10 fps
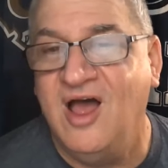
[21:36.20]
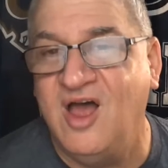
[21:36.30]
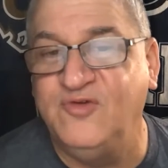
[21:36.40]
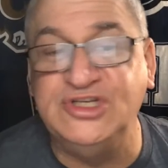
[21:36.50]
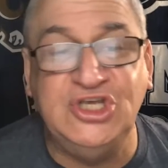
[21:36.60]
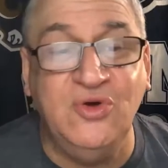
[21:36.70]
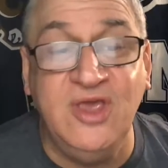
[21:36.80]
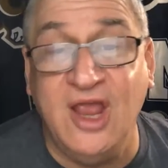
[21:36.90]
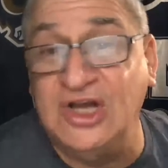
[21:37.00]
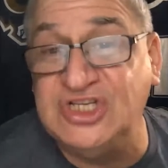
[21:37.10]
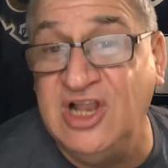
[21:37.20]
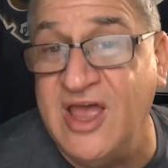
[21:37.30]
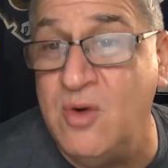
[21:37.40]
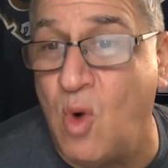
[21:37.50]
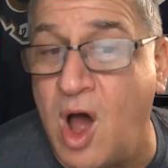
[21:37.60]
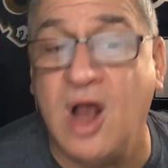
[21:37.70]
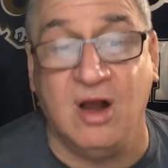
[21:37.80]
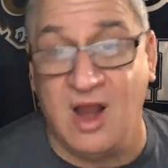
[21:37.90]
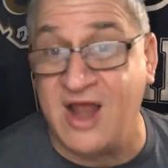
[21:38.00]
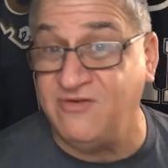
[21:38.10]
For 2 years, Glenn Walker out of